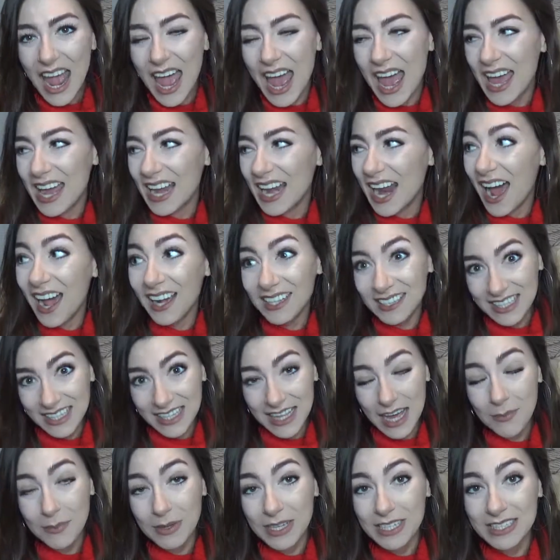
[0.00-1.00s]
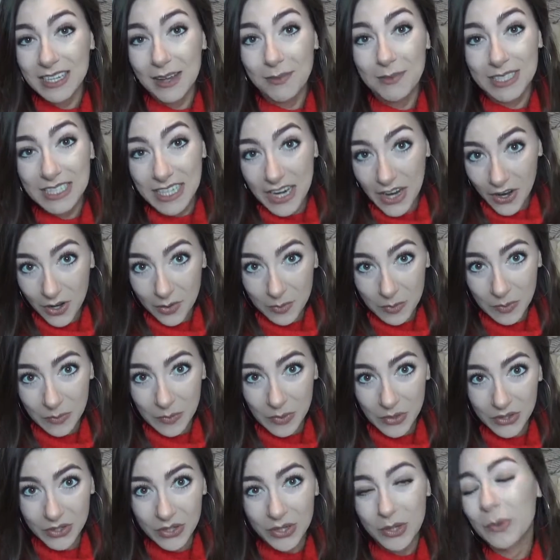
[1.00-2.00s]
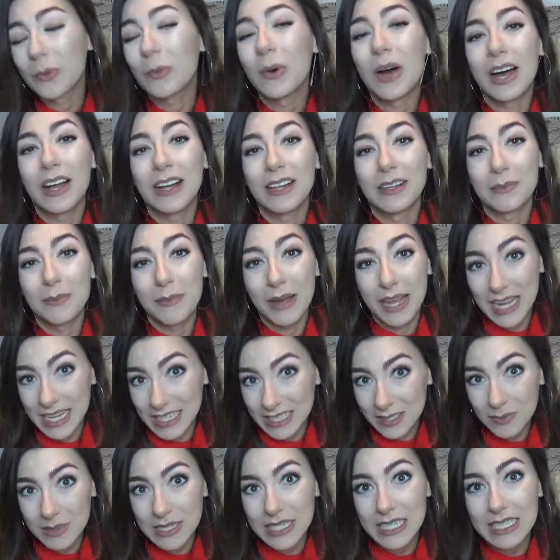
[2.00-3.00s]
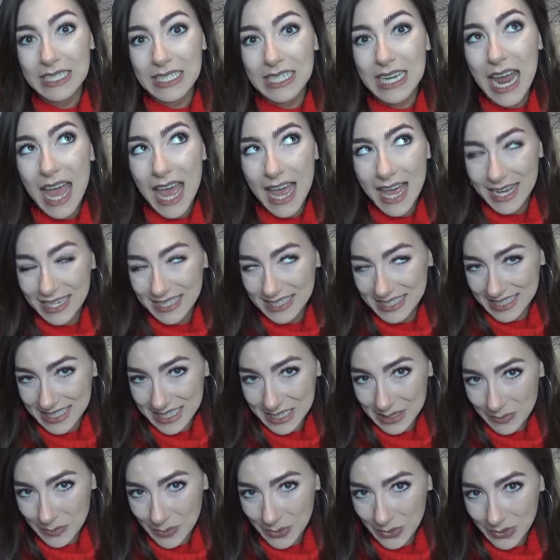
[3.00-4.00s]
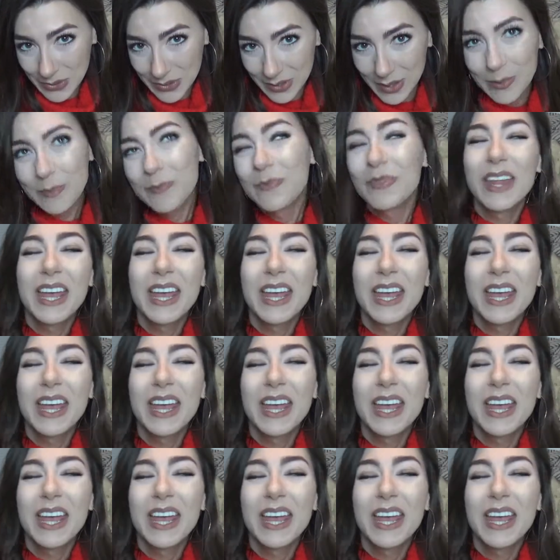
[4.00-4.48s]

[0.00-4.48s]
And I say that because I'm a terrible bowler while my husband is an excellent bowler.